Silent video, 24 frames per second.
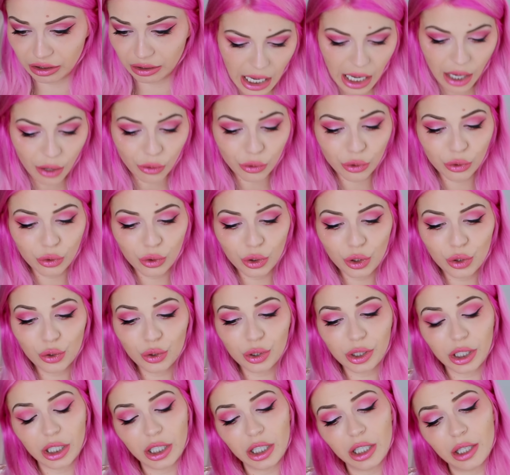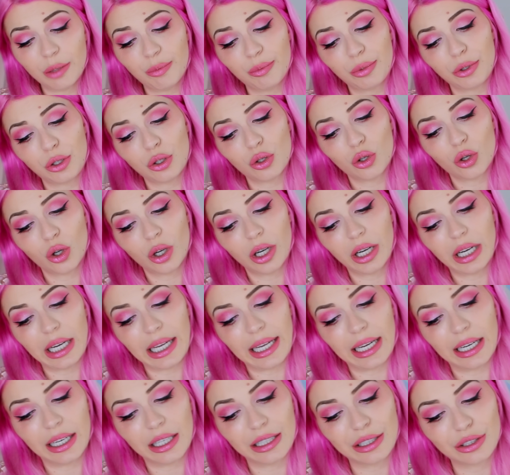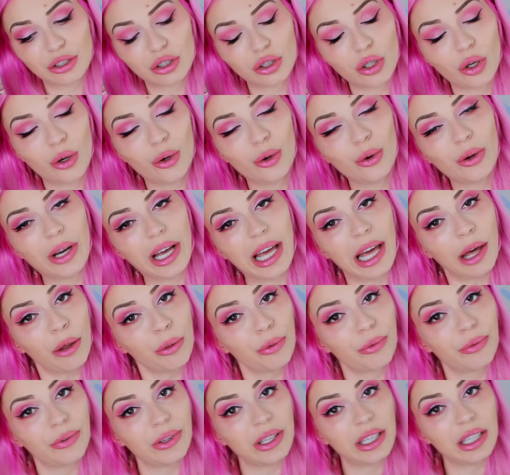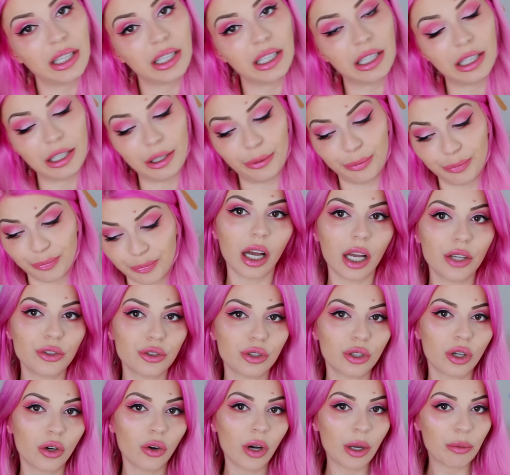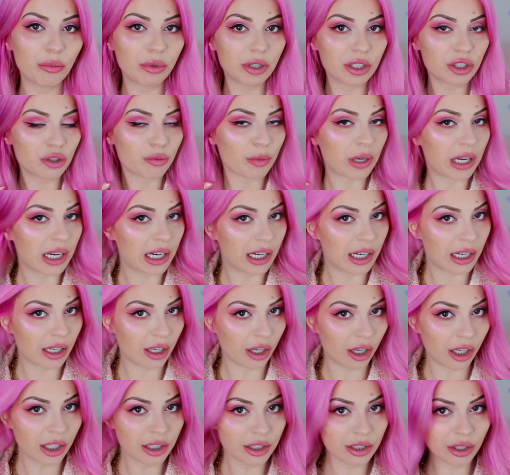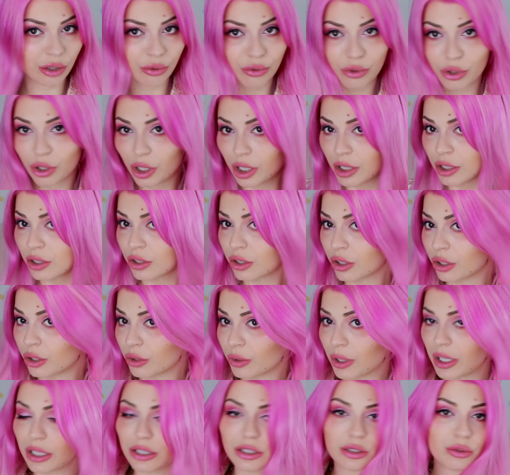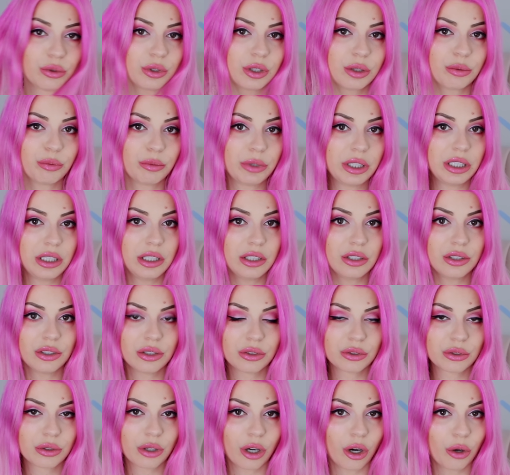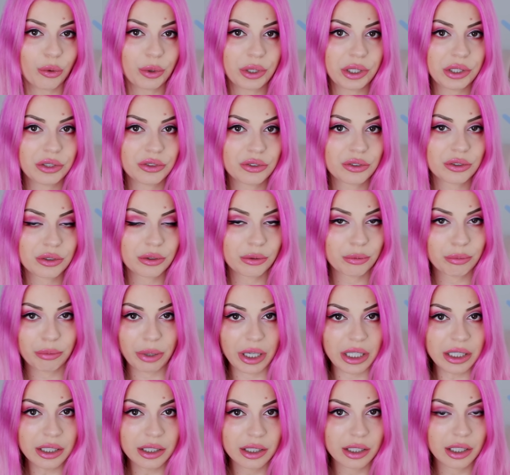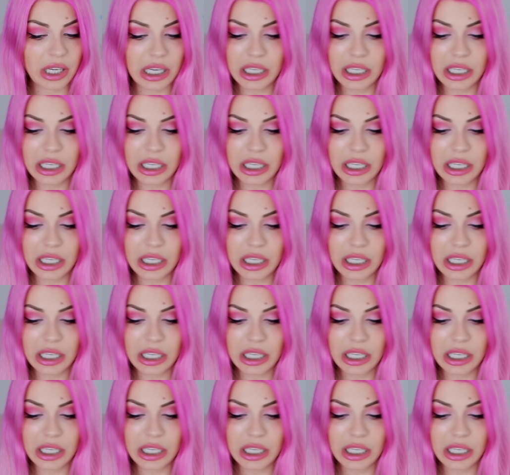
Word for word: How do you keep your hair so healthy? As you know, I bleach my hair a lot, of course, otherwise you wouldn't be always pink.